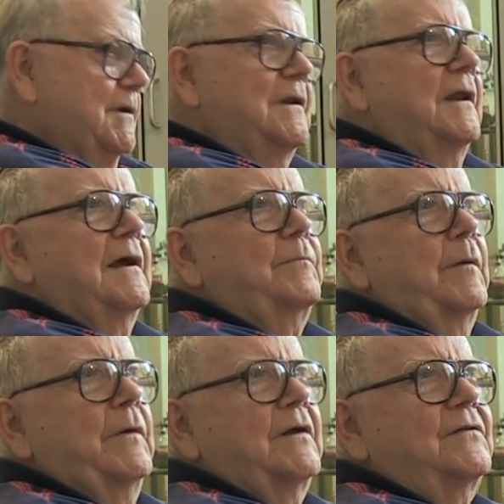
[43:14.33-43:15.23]
didn't like
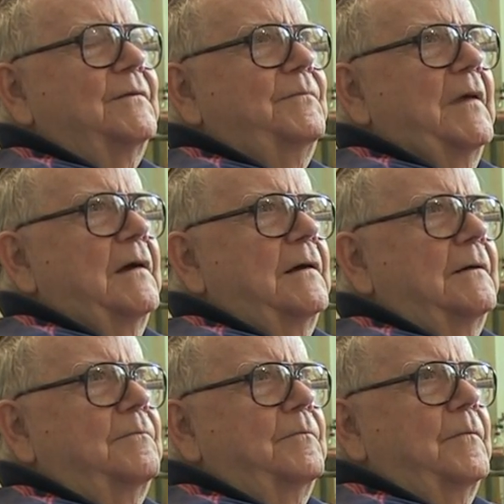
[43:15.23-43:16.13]
me much,
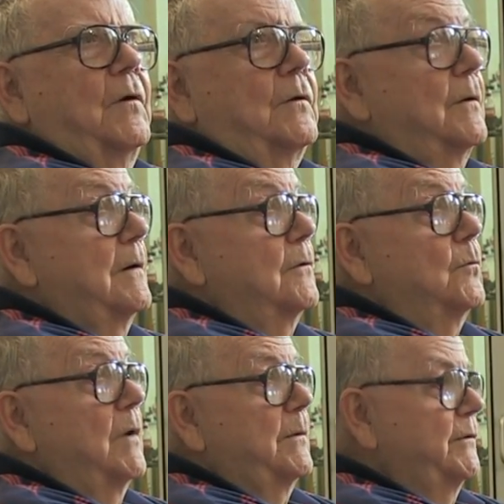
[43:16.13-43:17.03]
although I don't
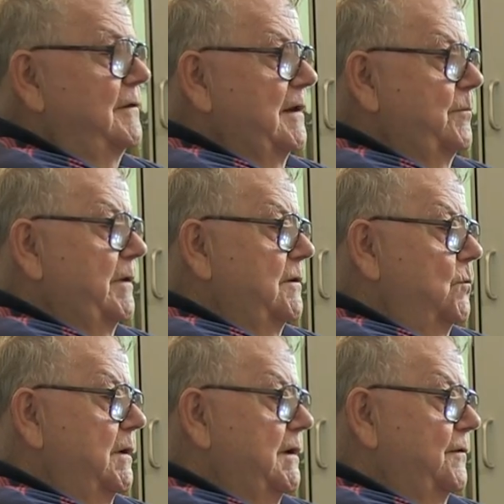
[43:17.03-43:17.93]
know why he was letting me in the
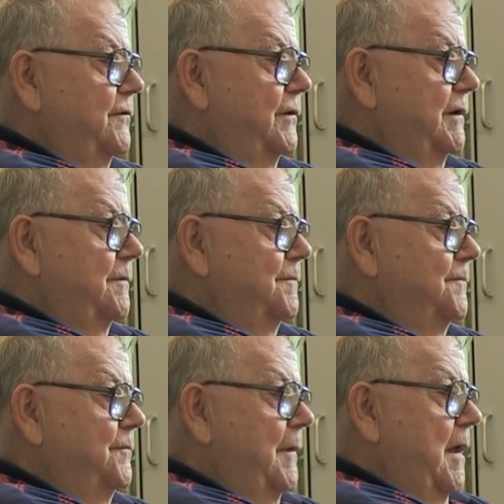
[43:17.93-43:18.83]
White House then.
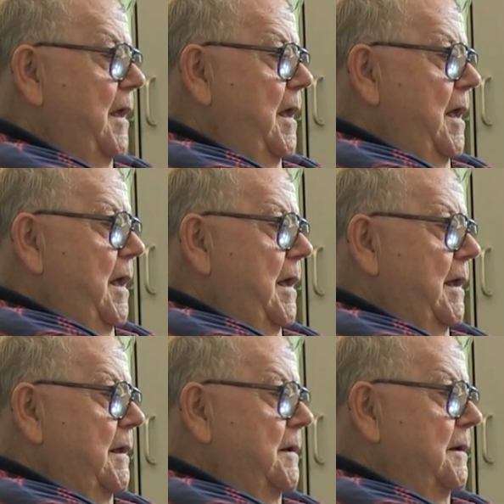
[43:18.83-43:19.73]

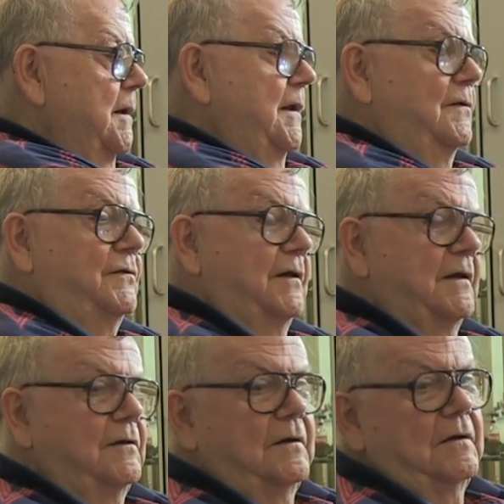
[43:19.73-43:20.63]
And he
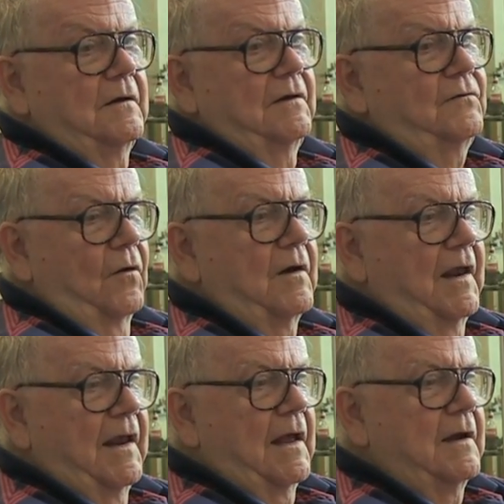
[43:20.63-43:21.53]
said,
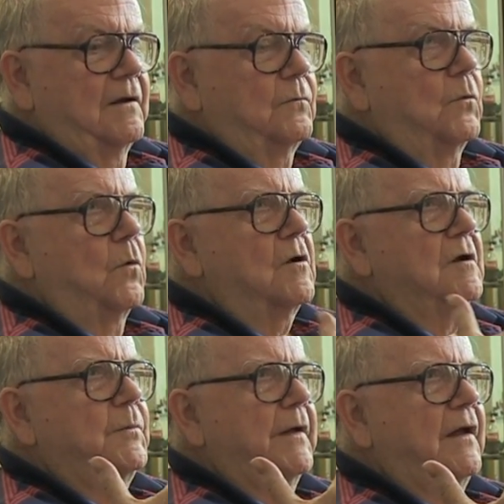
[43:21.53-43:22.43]
he got into a
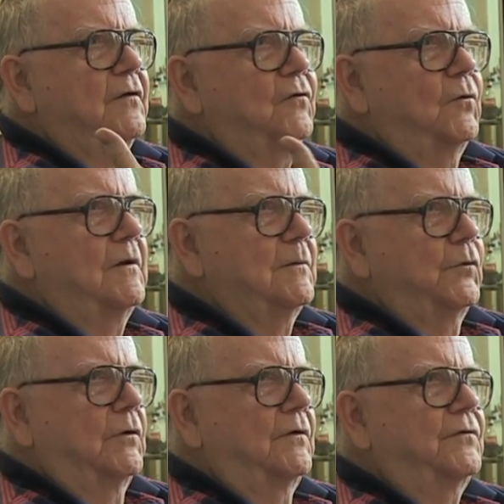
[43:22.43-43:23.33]
workup against you
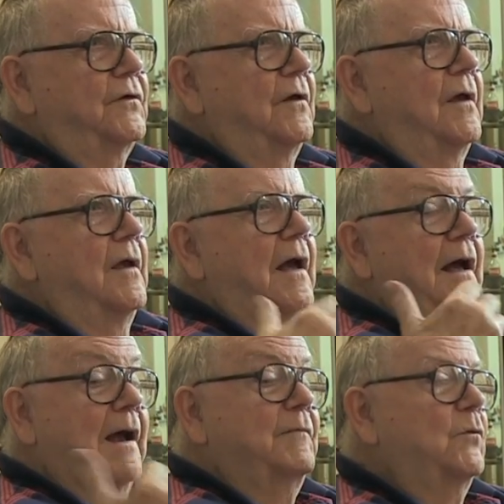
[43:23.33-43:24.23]
liberals.
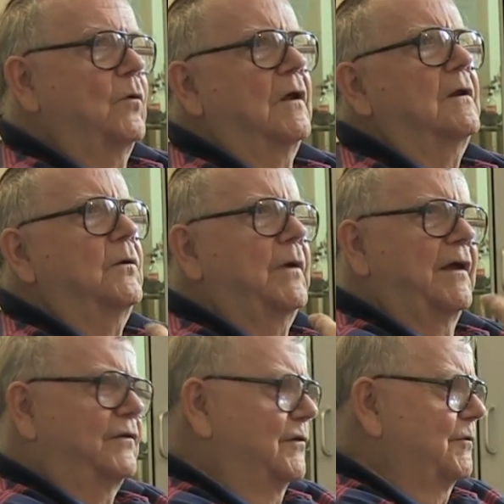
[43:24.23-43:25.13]
I'm the one who
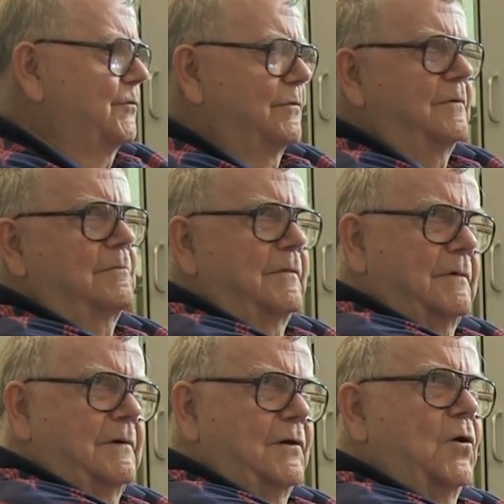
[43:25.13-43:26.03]
has to
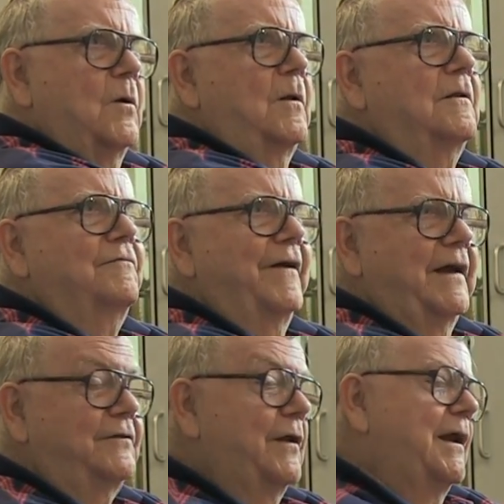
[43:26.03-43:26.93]
know all the
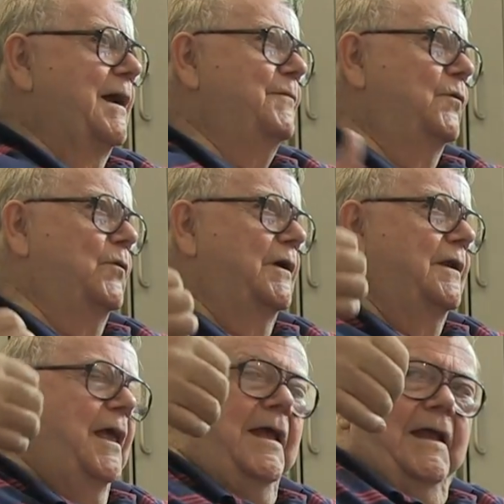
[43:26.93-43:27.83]
facts, and I'm the
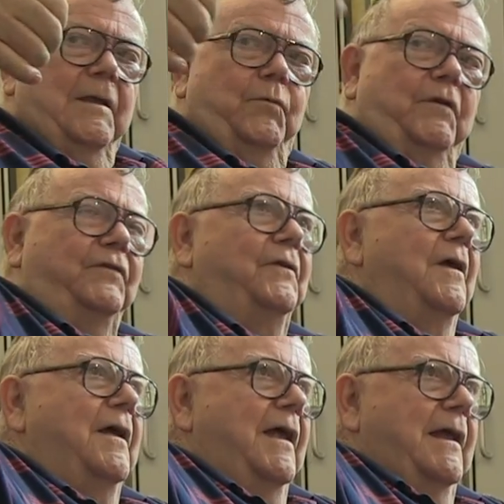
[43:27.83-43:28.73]
one, and he put his
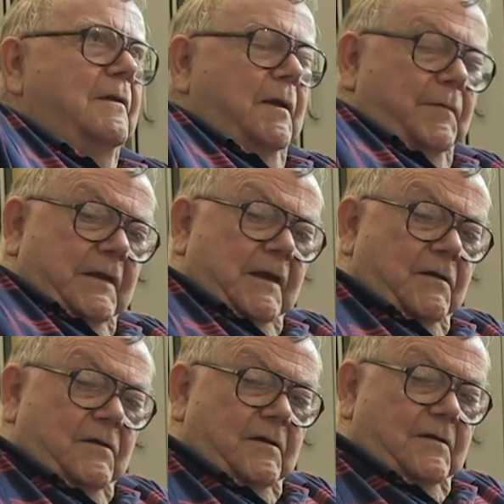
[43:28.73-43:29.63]
hand up and
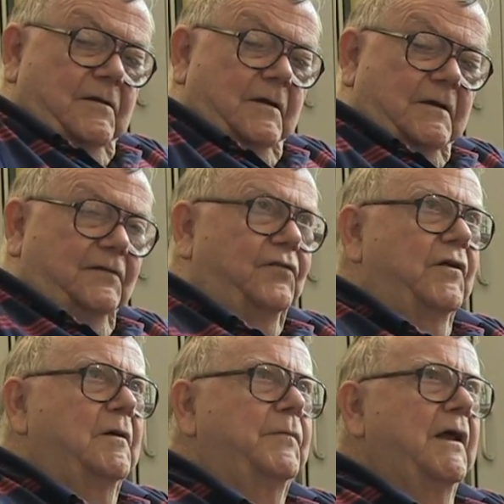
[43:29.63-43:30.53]
then ducked his
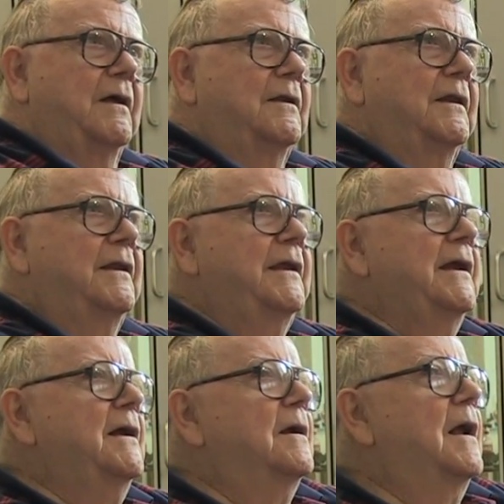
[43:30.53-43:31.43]
thumb down in
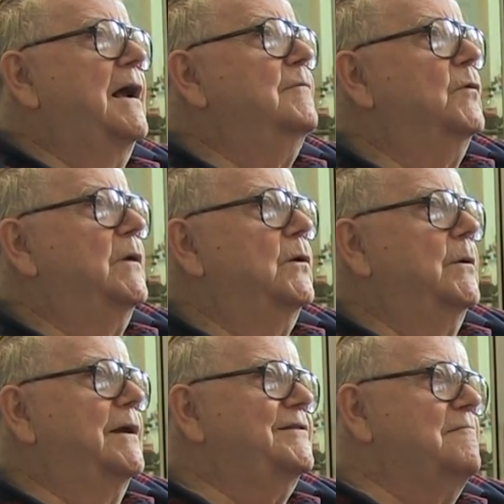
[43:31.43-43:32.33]
the air. I'm the one
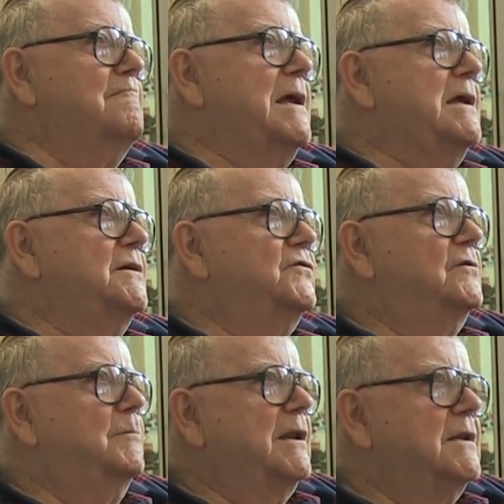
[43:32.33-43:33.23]
who has to
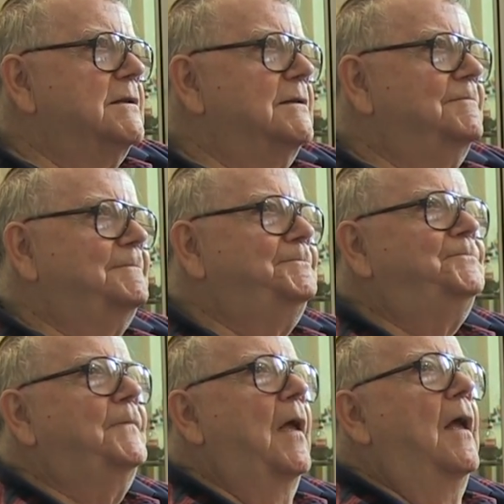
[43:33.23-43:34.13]
mash the button.
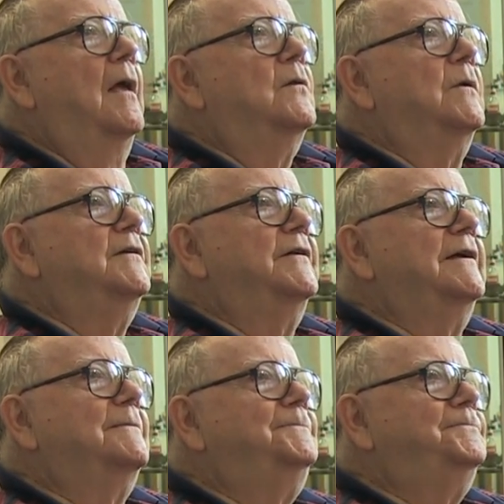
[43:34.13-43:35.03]
That's what he
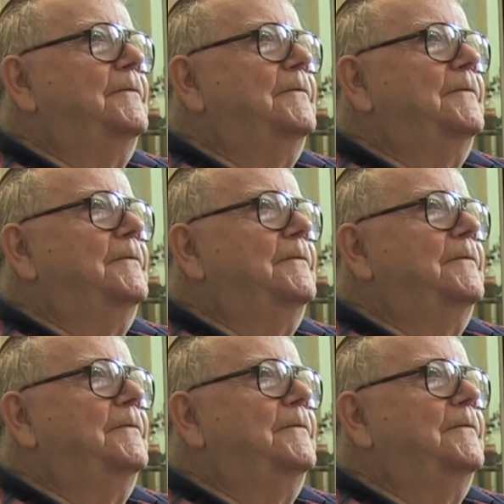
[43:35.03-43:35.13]
said.